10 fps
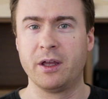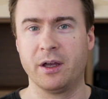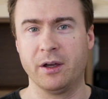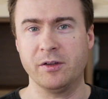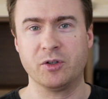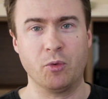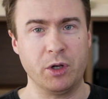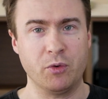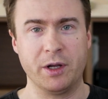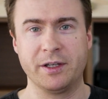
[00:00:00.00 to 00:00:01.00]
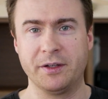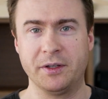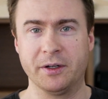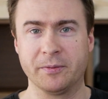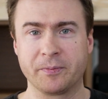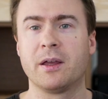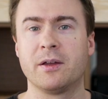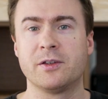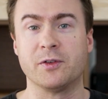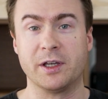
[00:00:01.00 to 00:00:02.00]
It's a really great idea.
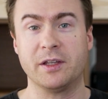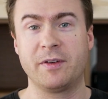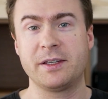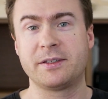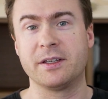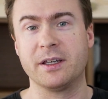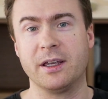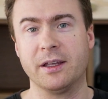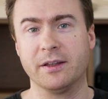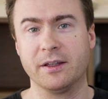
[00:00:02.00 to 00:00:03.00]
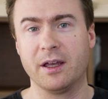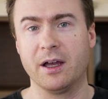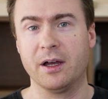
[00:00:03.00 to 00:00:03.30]
So they invest in